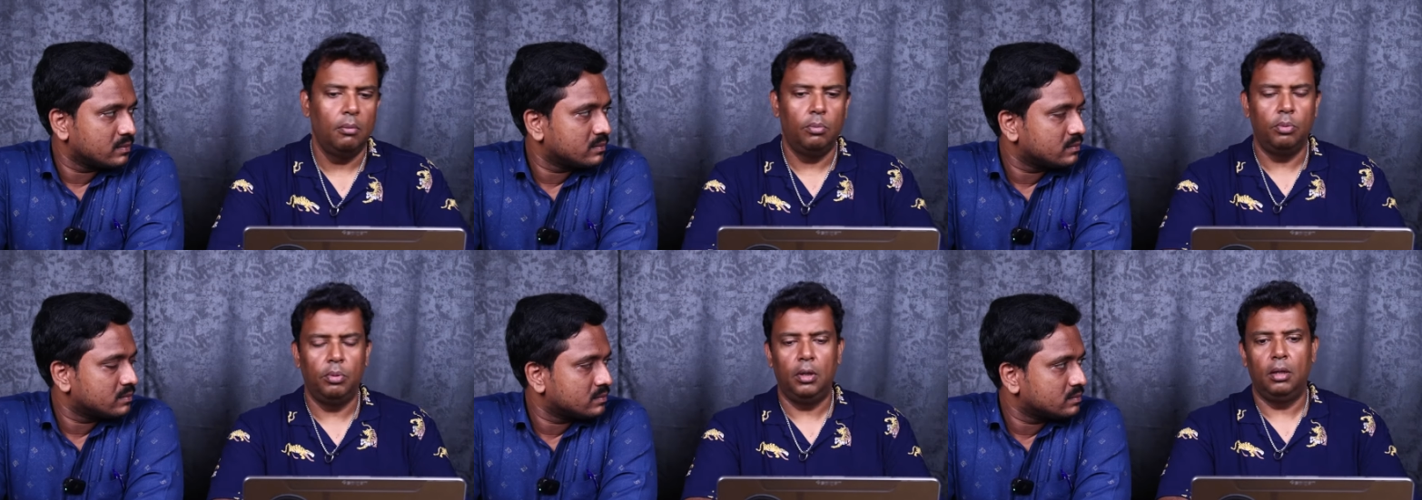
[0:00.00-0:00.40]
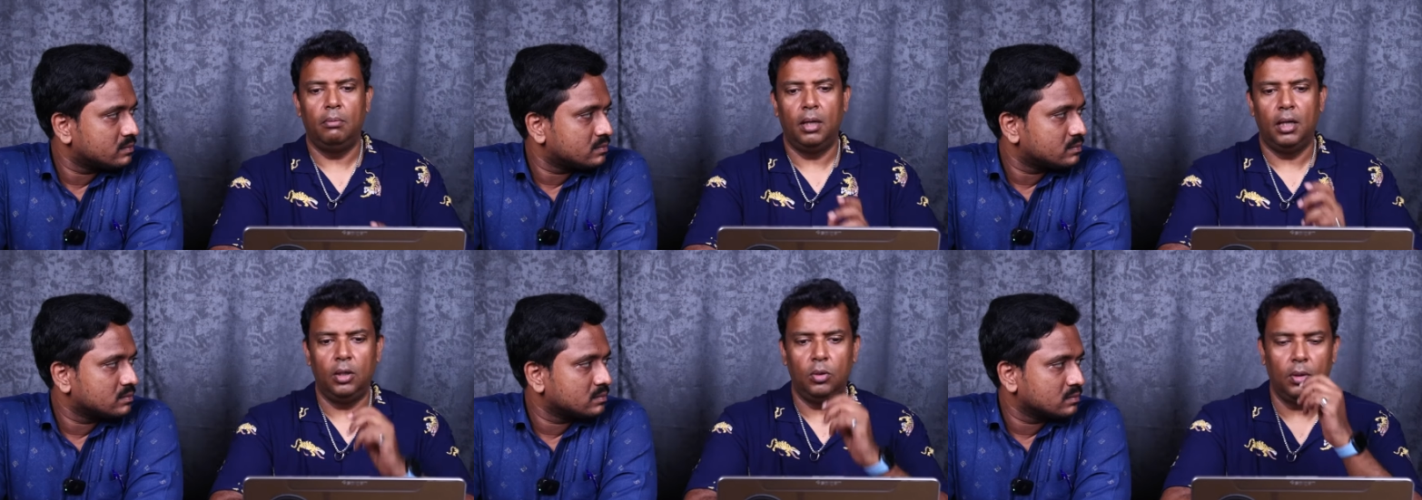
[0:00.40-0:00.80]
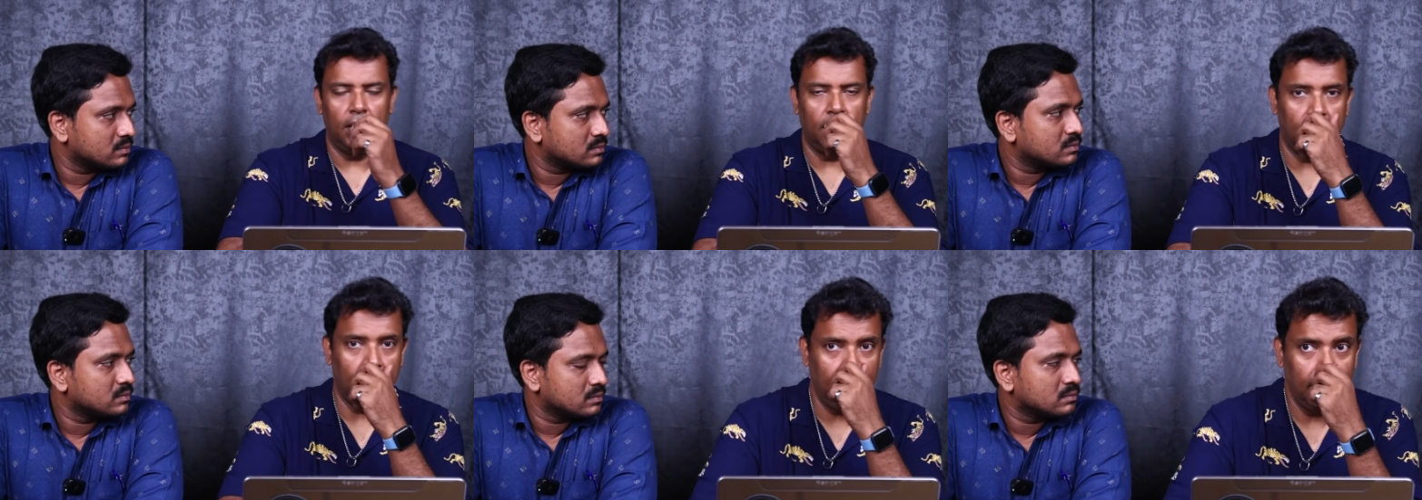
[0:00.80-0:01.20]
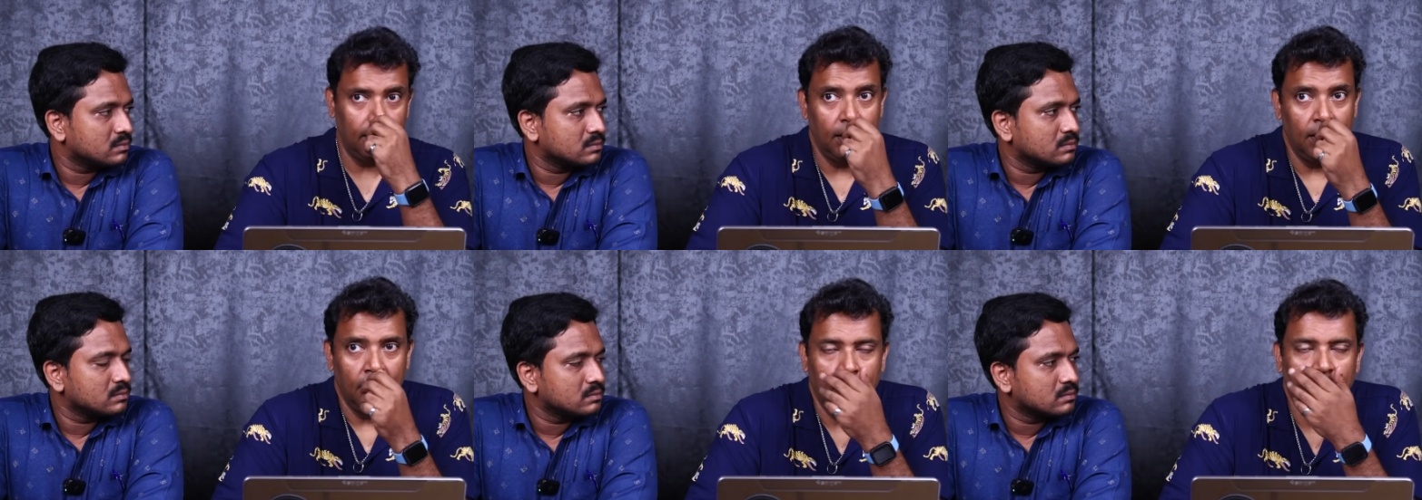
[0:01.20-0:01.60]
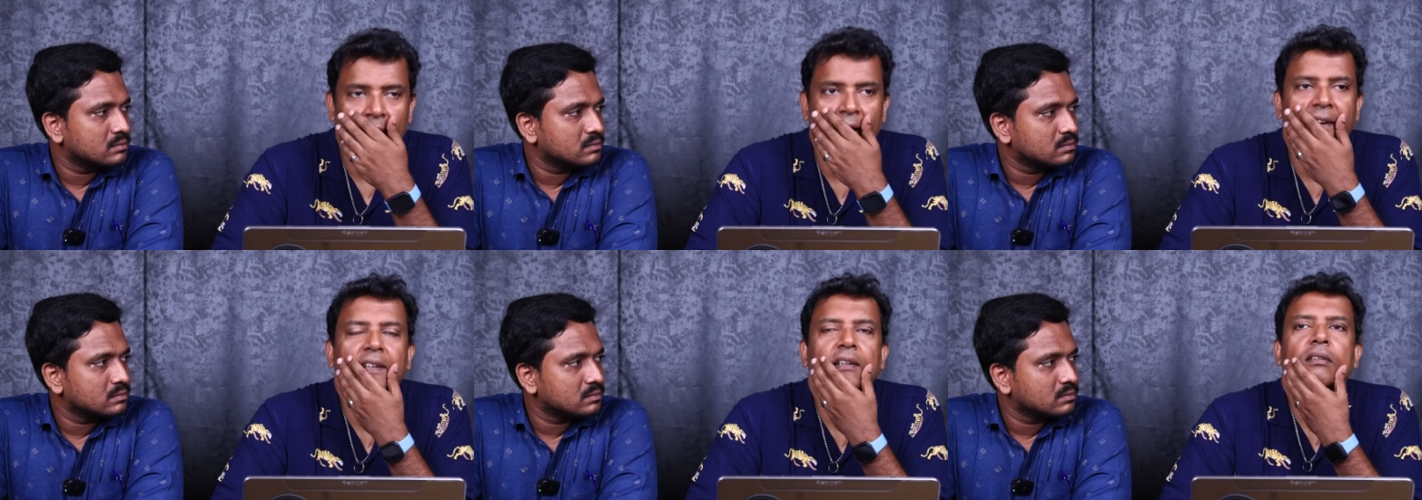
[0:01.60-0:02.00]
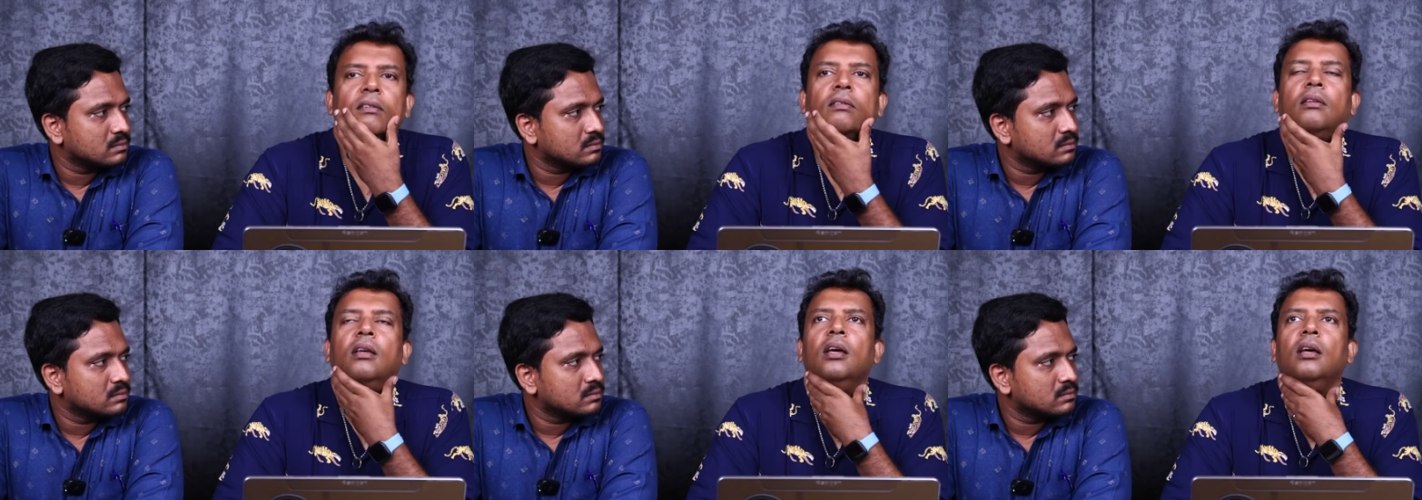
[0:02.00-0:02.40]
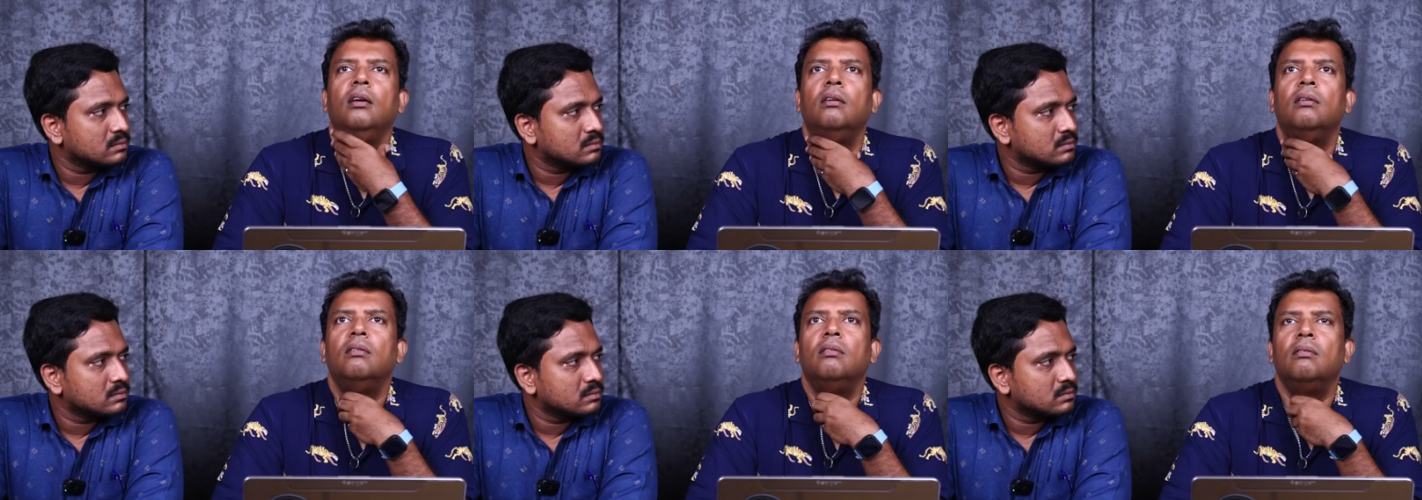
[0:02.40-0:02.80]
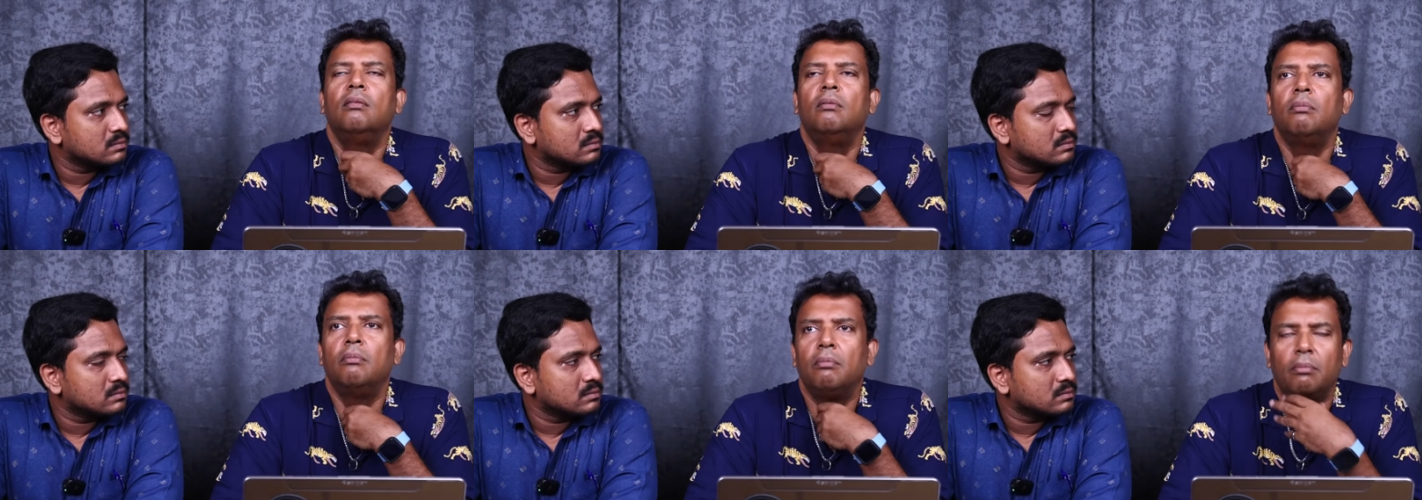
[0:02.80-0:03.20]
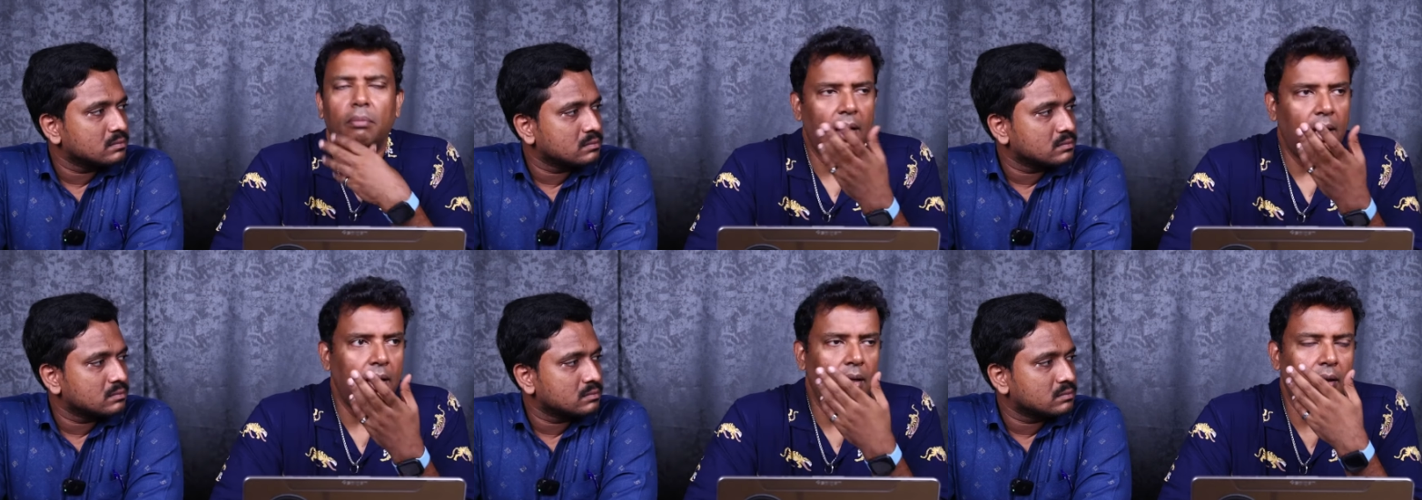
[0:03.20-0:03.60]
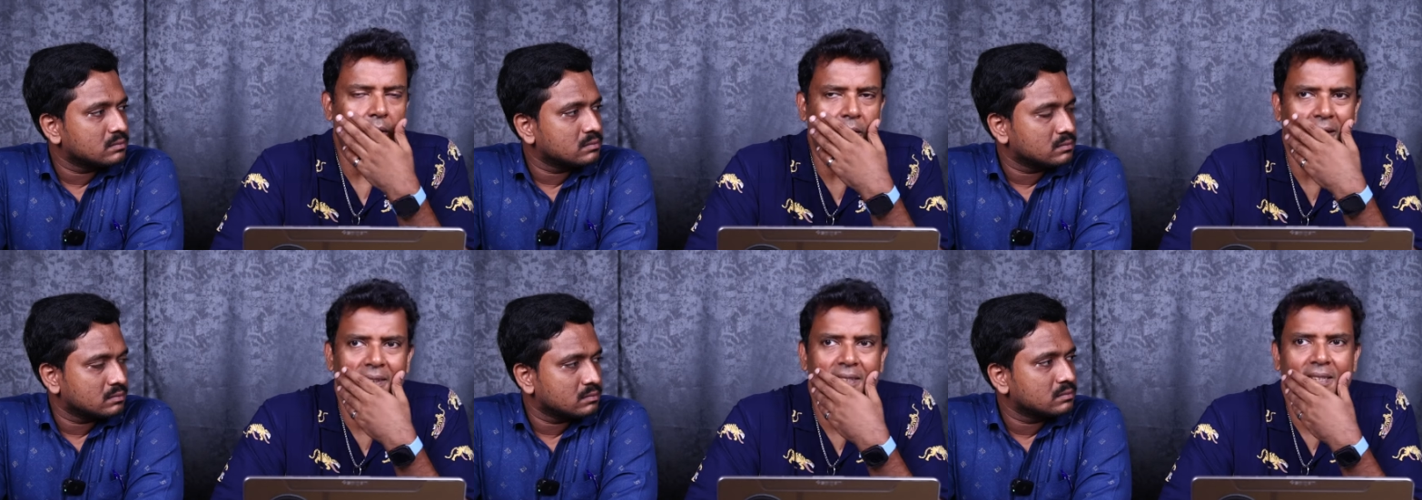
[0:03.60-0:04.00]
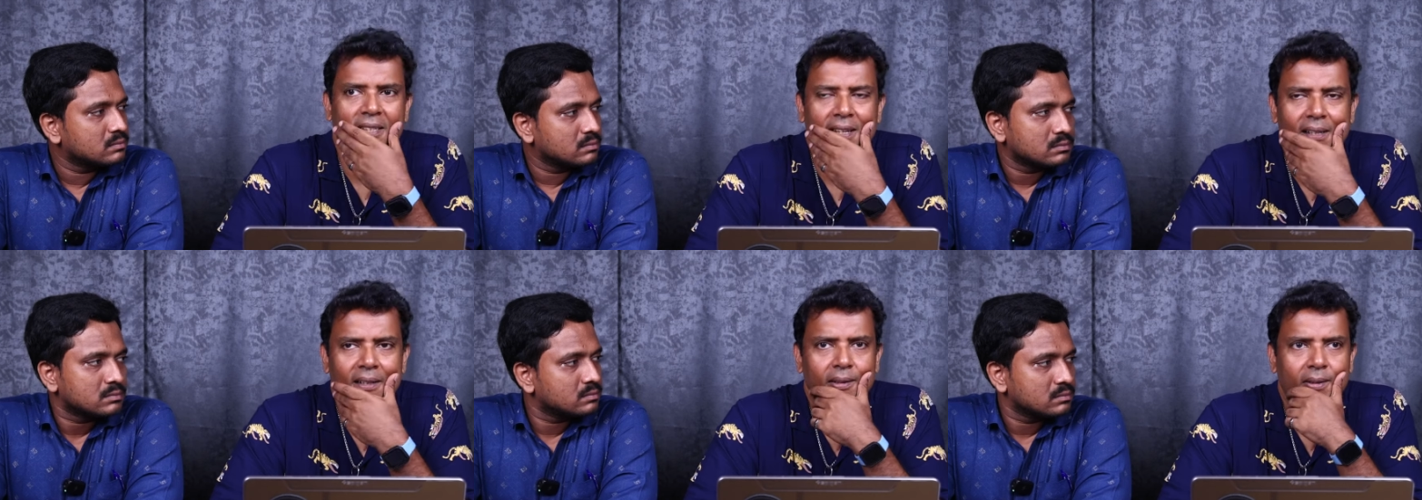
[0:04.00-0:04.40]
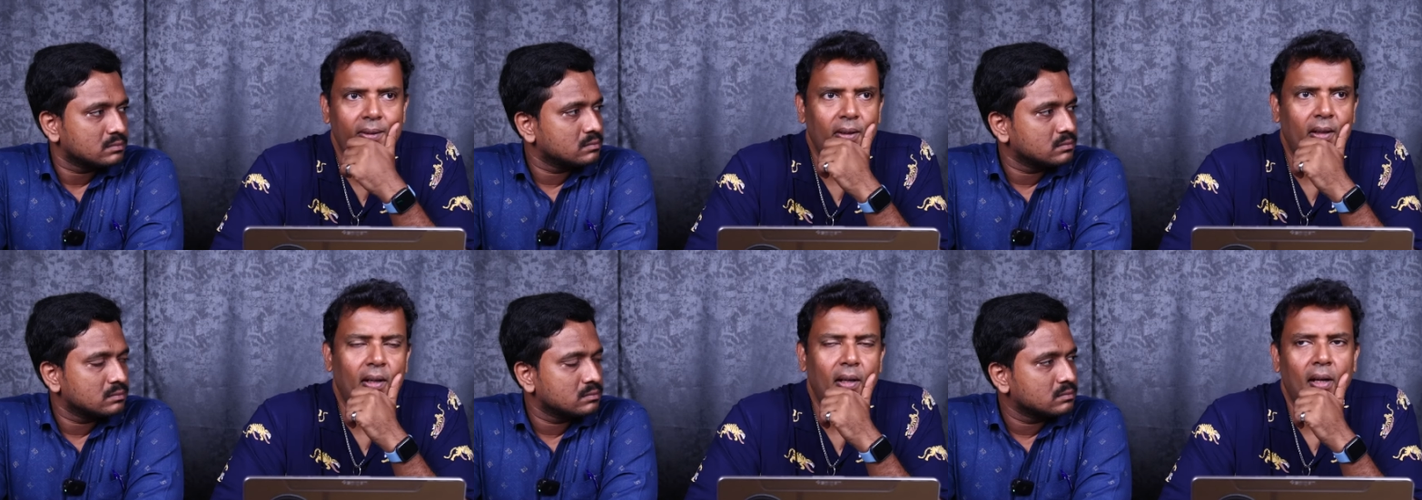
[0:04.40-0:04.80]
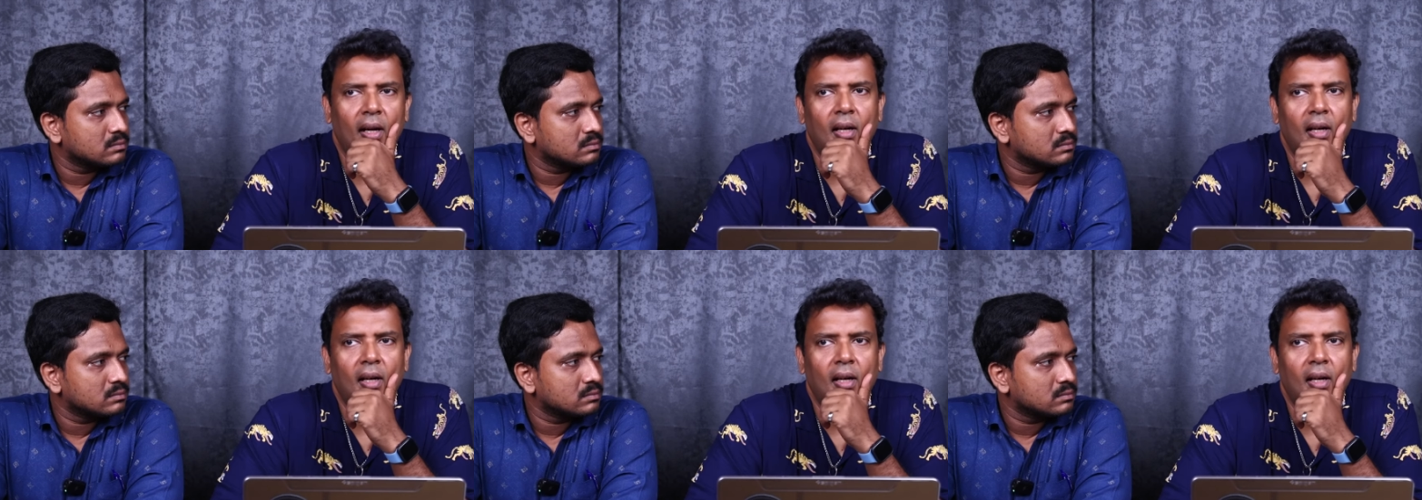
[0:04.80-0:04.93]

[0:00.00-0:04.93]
Speaker 1: pool in money together, mm. and they buy real estate mm.